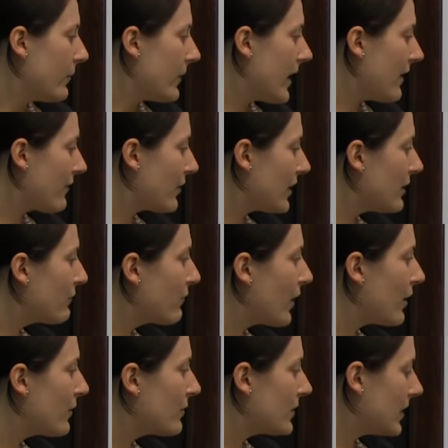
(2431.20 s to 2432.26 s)
whenever he
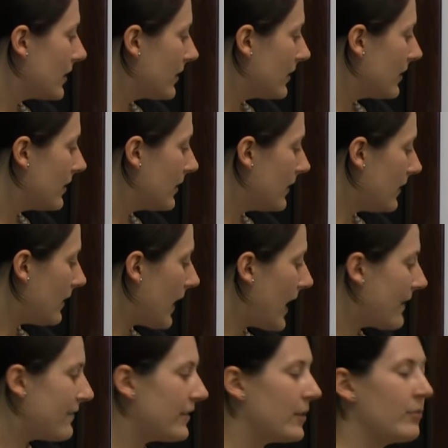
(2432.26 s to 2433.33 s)
wrote
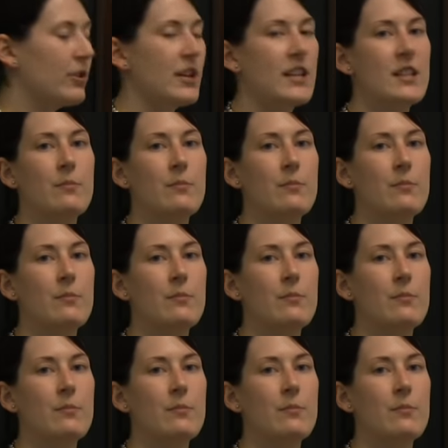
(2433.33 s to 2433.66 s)
life, liberty,